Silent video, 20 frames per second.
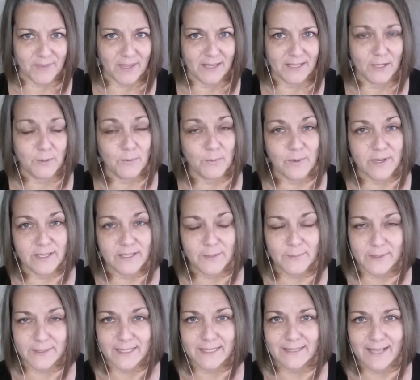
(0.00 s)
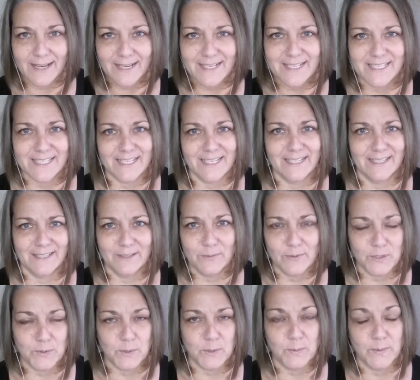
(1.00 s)
and I really, really liked it, and
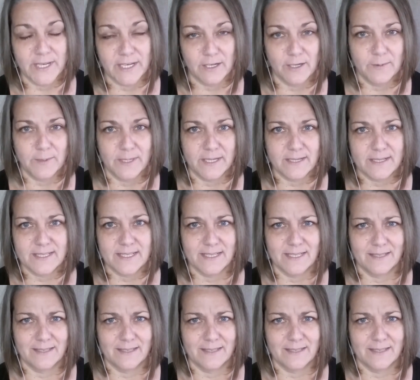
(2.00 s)
which was weird because